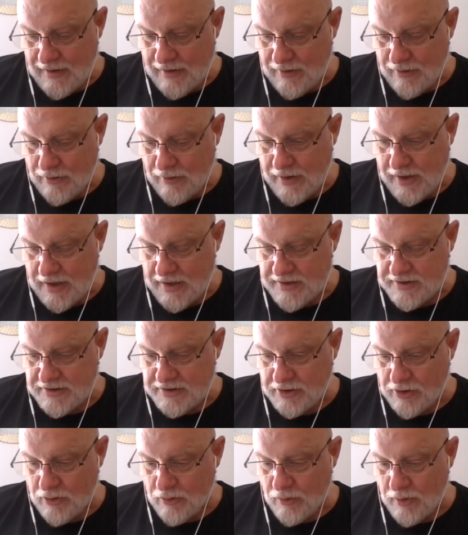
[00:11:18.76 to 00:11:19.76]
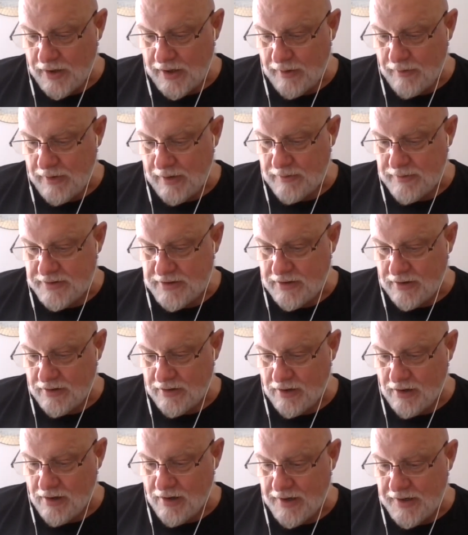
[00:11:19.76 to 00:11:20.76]
Okay, so what I read was
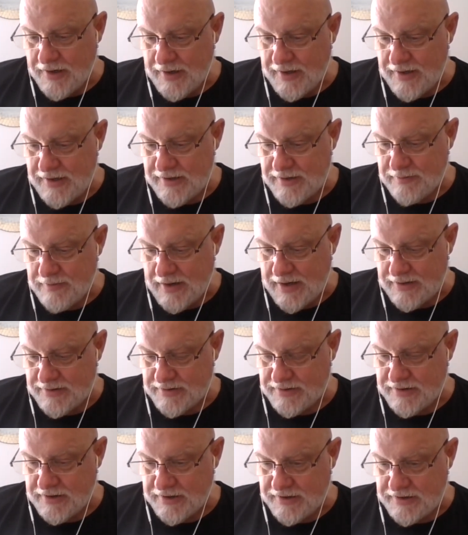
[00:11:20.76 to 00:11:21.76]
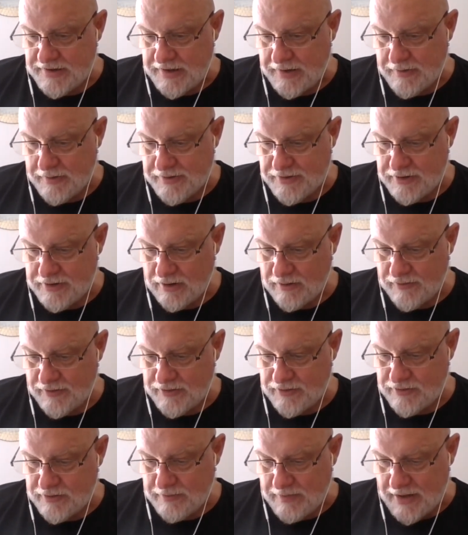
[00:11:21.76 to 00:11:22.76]
called On His Majesty's Secret Service.
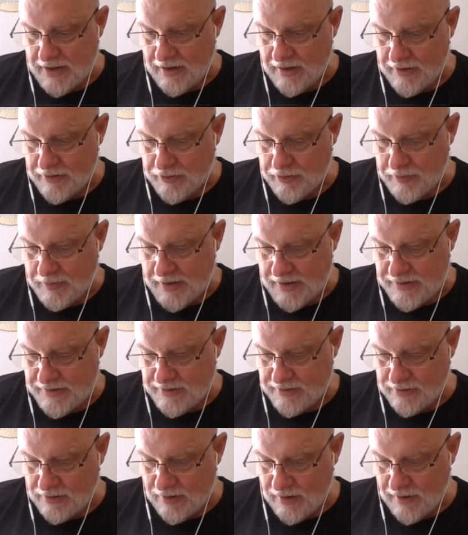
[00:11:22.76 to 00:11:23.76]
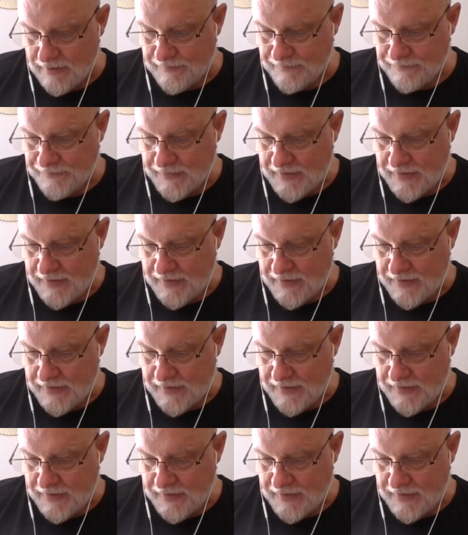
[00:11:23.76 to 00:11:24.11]
It was about 100 pages long.